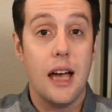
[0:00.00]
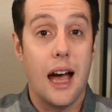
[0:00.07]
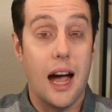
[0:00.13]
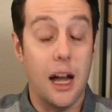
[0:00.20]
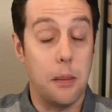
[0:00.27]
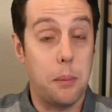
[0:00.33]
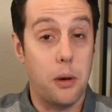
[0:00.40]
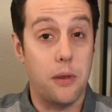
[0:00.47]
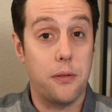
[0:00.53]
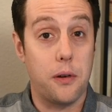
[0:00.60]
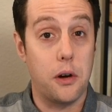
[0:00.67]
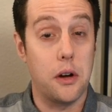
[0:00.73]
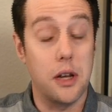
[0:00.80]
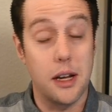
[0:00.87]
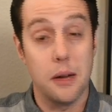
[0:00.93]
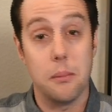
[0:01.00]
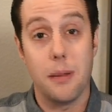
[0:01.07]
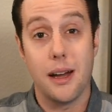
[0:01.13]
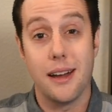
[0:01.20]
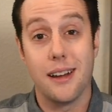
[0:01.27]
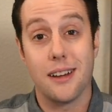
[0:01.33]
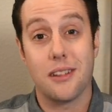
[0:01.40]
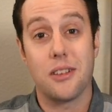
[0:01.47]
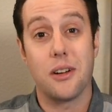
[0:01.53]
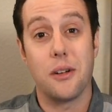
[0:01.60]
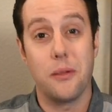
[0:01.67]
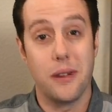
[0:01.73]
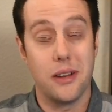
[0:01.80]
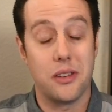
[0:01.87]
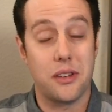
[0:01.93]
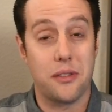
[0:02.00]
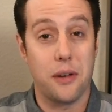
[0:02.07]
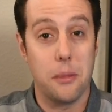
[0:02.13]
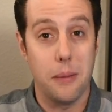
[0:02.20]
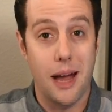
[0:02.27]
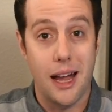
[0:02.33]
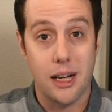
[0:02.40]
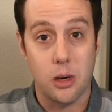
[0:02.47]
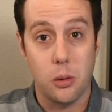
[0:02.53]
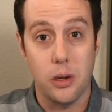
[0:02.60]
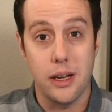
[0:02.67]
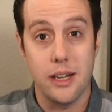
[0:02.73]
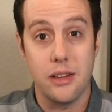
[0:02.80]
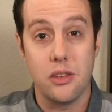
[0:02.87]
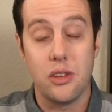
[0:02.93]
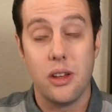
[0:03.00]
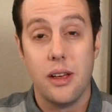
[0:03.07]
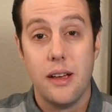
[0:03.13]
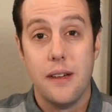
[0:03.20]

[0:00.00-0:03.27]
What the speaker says: I prefer to get my extra risk from equities.